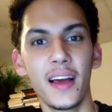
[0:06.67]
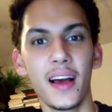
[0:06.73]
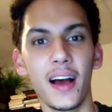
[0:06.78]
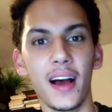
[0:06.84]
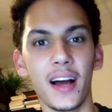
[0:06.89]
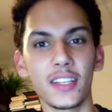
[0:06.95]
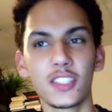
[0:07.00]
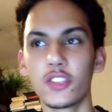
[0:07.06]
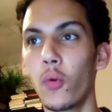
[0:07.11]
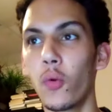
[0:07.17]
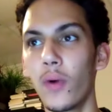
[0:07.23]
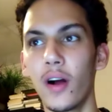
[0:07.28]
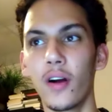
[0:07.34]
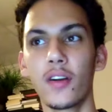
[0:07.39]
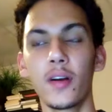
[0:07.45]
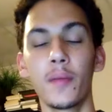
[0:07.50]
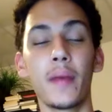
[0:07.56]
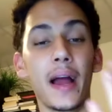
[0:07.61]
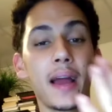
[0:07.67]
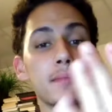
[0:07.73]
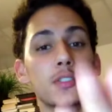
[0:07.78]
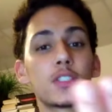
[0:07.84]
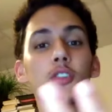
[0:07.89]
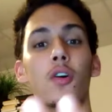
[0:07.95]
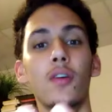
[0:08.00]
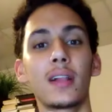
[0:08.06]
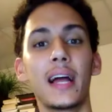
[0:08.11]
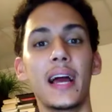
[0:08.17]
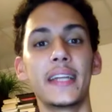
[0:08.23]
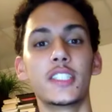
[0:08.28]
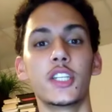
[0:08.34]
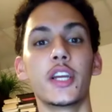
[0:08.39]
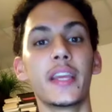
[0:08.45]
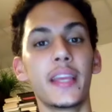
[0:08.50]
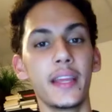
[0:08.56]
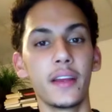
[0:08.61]
Uh, welcome. I am so glad
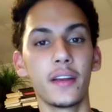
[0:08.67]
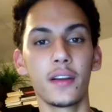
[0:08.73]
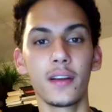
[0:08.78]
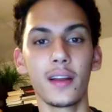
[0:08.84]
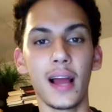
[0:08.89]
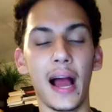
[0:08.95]
you're here.